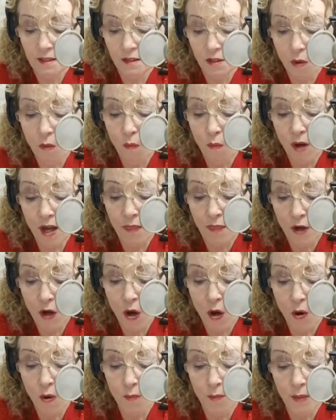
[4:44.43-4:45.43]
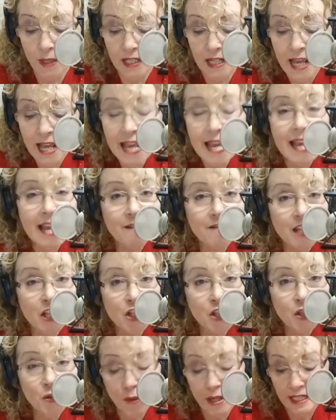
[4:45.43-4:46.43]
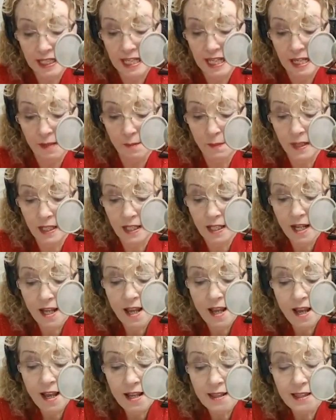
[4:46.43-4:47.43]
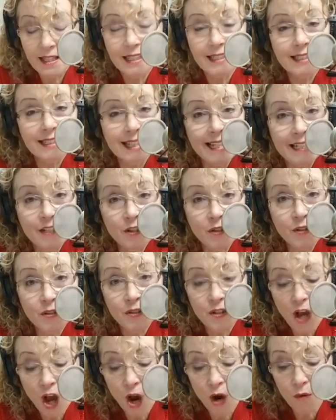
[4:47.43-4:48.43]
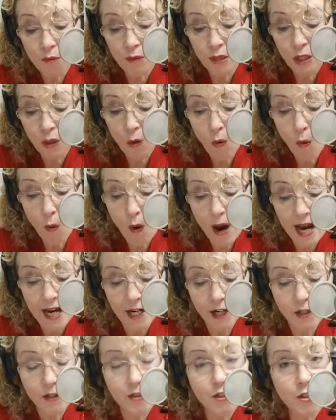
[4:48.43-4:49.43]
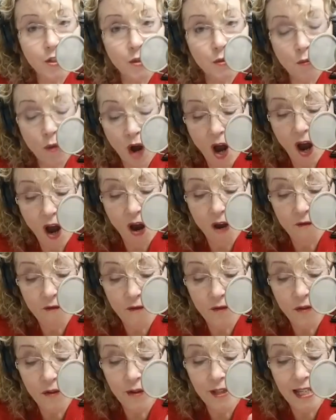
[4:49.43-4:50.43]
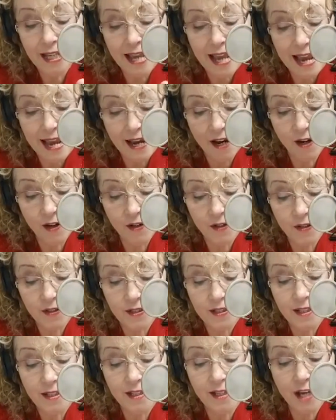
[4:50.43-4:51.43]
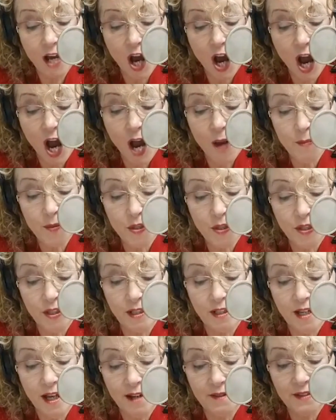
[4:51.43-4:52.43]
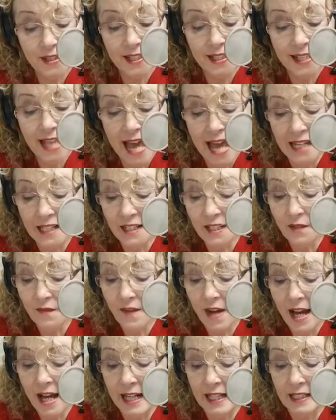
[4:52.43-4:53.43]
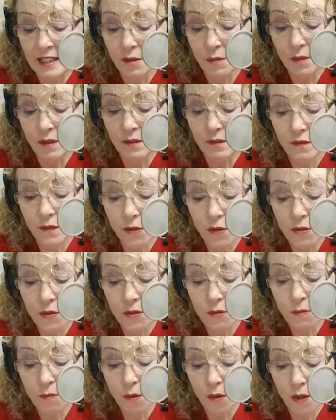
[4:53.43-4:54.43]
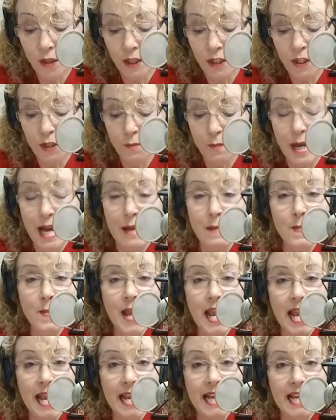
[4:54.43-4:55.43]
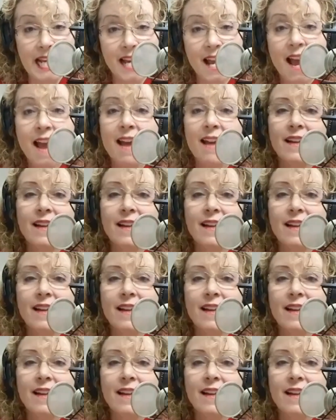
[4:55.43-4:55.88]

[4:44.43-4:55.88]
don't want the home, but if they do want to keep it, the lenders are required to offer the heirs the option of satisfying the reverse mortgage by paying